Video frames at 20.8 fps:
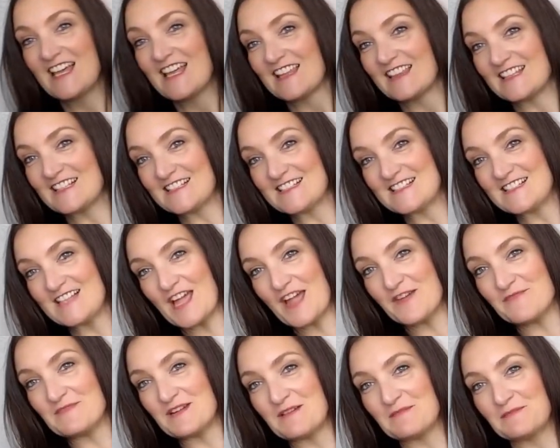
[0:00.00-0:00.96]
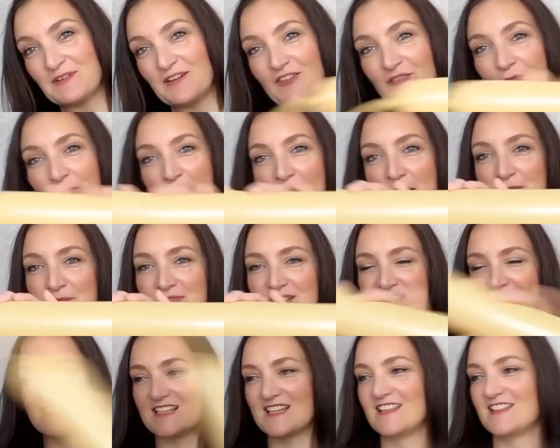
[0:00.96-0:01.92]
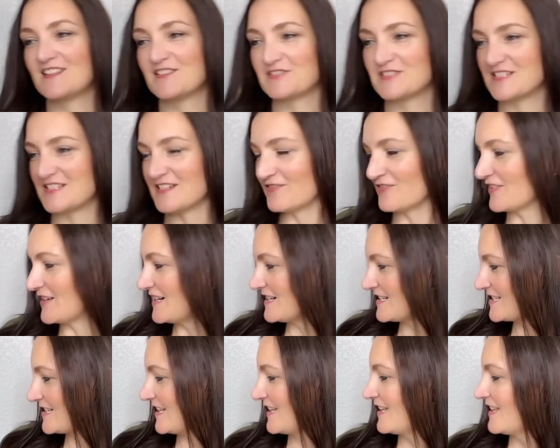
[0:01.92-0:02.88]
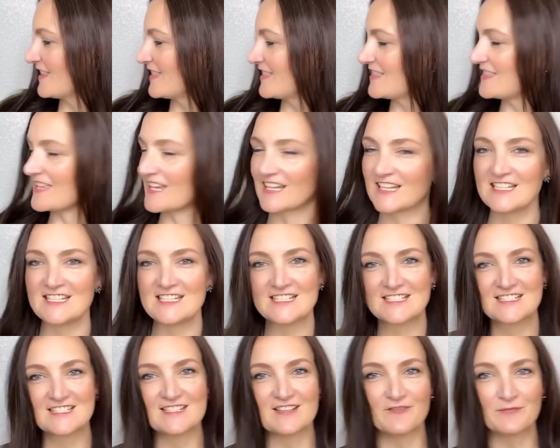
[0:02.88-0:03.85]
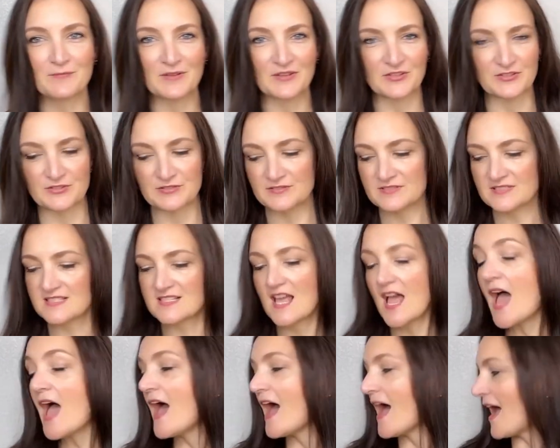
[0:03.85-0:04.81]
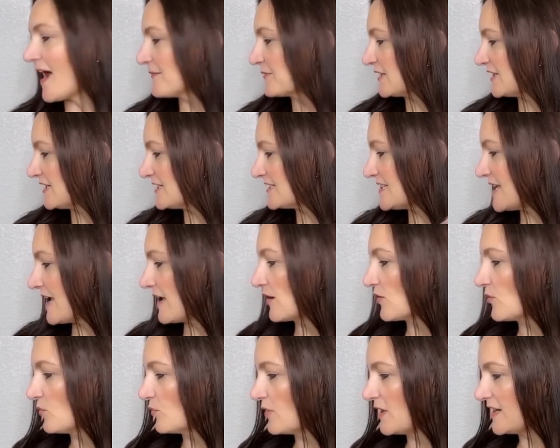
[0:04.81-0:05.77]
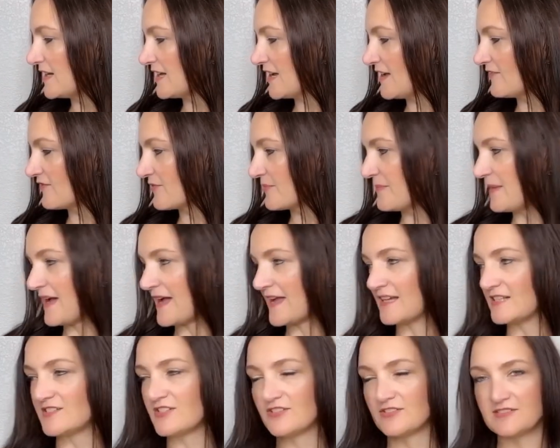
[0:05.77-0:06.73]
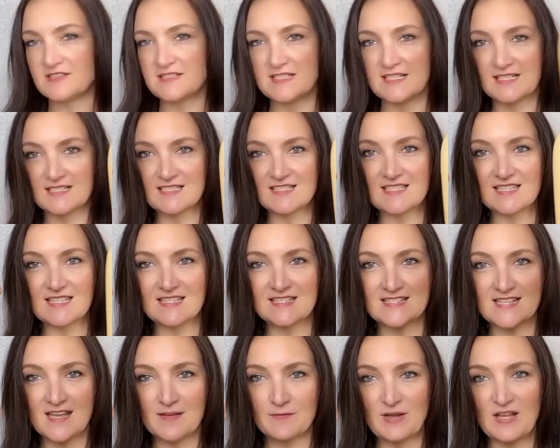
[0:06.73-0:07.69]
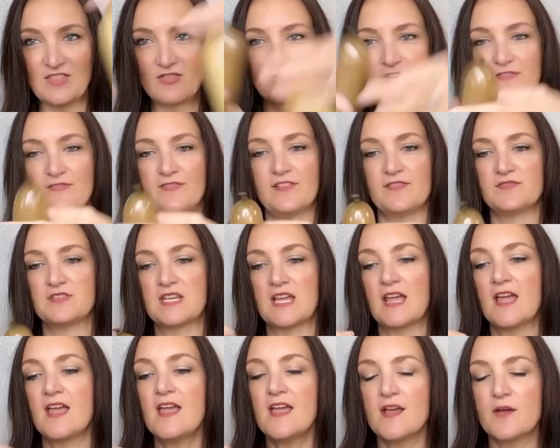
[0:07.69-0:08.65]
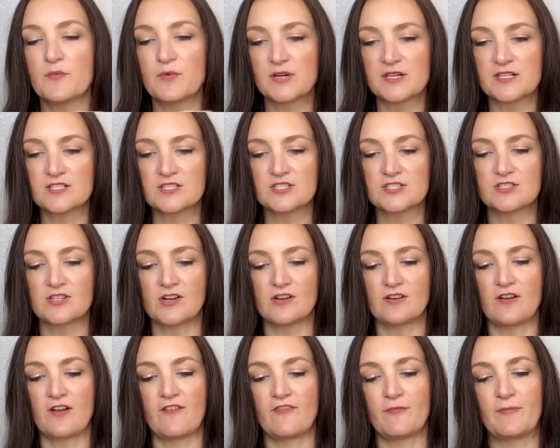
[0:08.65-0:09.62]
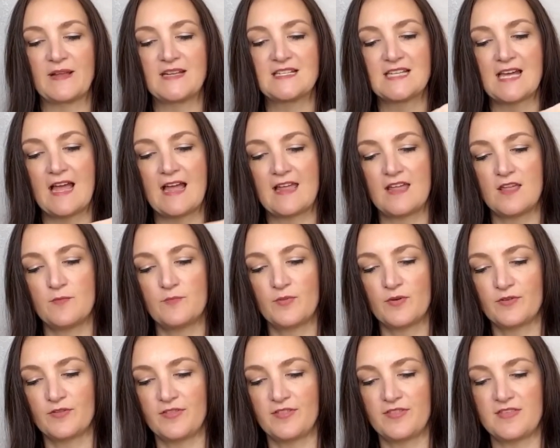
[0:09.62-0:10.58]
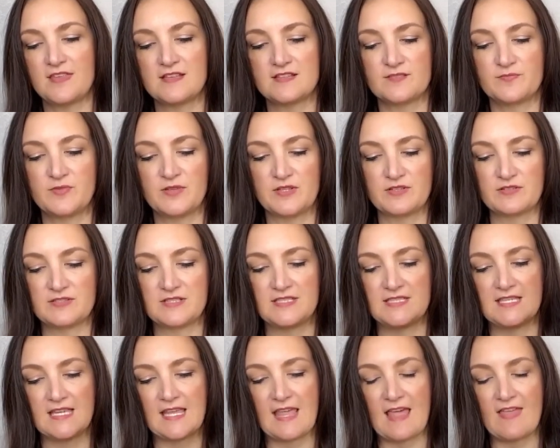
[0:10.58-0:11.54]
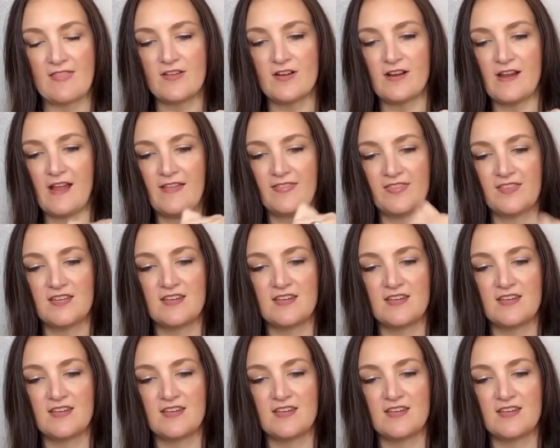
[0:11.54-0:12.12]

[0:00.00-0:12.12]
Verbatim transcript: the same number of pumps in those different thickness of balloons. I'm gonna take one of my 260s and my 350. We're gonna start off by tying both of these balloons together at the